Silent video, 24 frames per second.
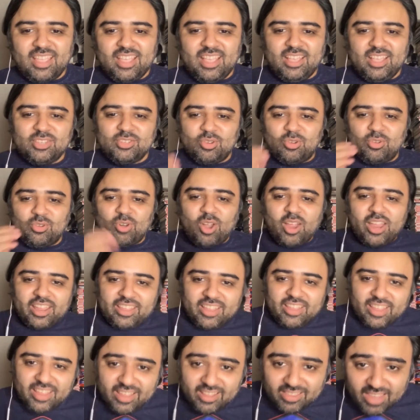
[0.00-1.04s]
So Roy,
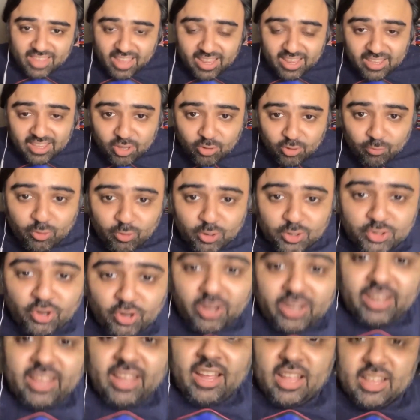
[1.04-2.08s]
thank you for
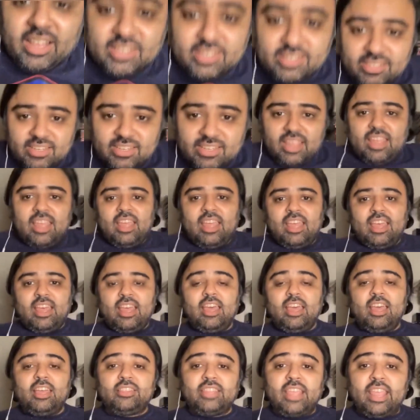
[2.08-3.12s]
joining us.
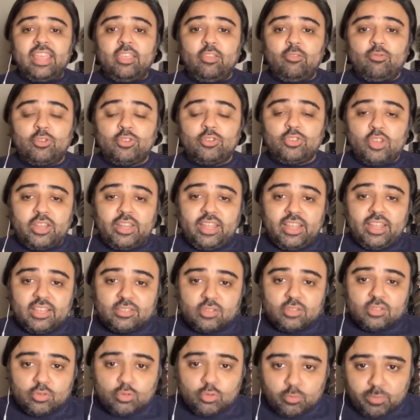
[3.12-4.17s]
Thank you for joining us
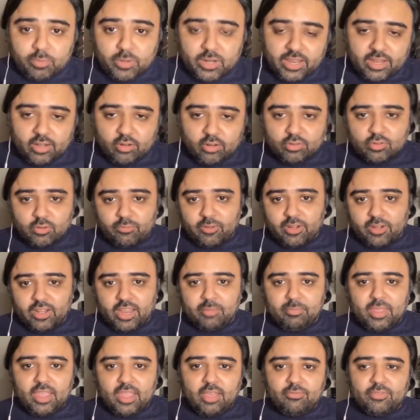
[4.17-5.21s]
on Superheroes of
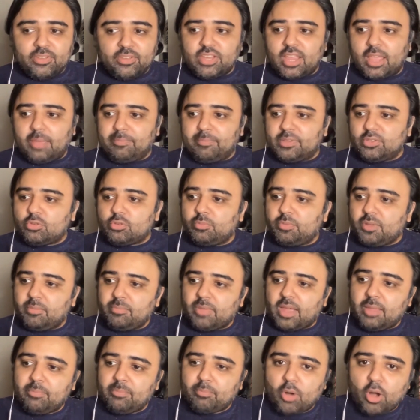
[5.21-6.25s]
Arabia, which happens to be
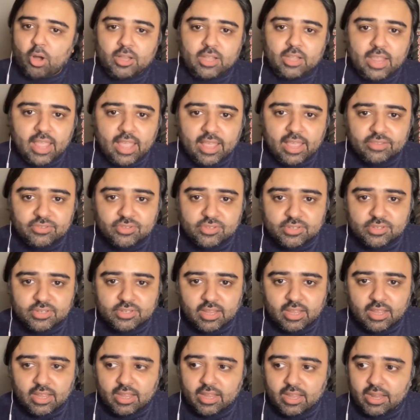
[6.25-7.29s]
my podcast.
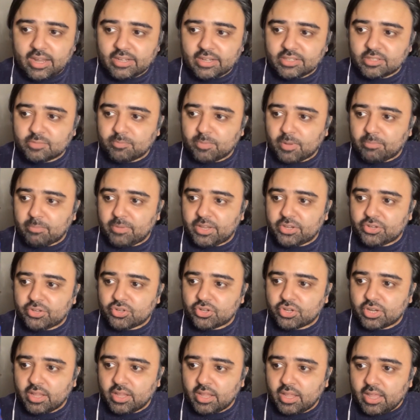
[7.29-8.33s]
It's
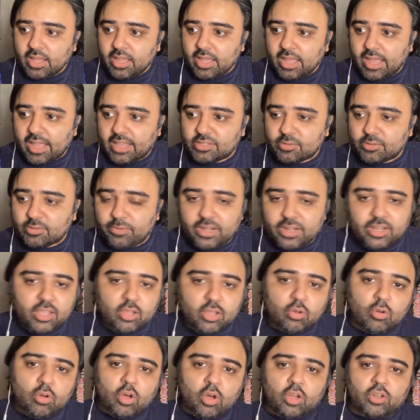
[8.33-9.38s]
published as a
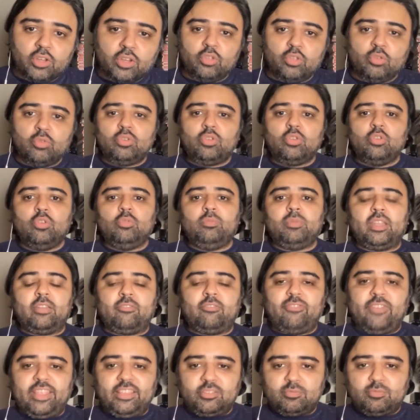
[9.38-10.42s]
video on YouTube and
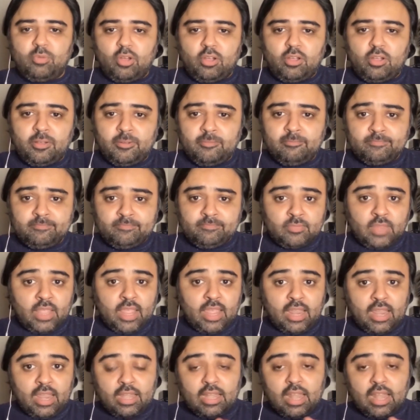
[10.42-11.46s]
Facebook.
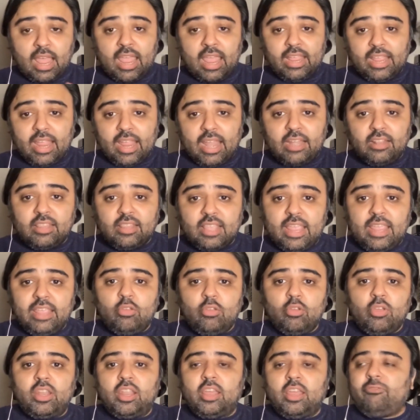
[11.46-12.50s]
And I can't thank you
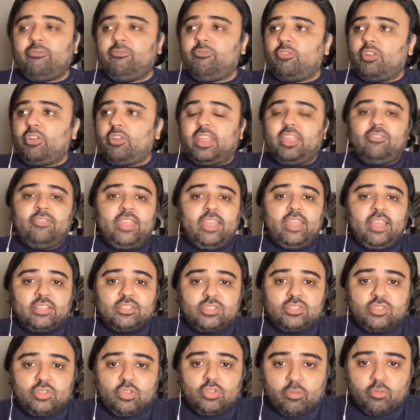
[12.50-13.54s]
enough for giving
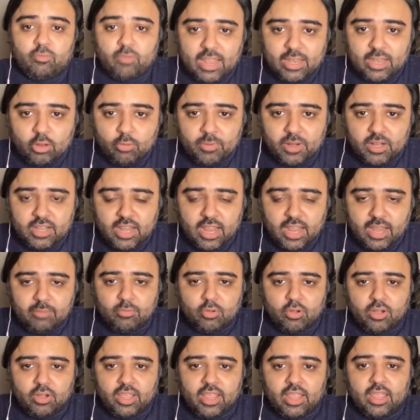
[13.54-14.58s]
us your valuable time
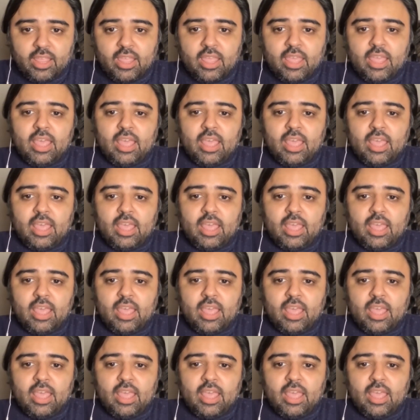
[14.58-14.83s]
today.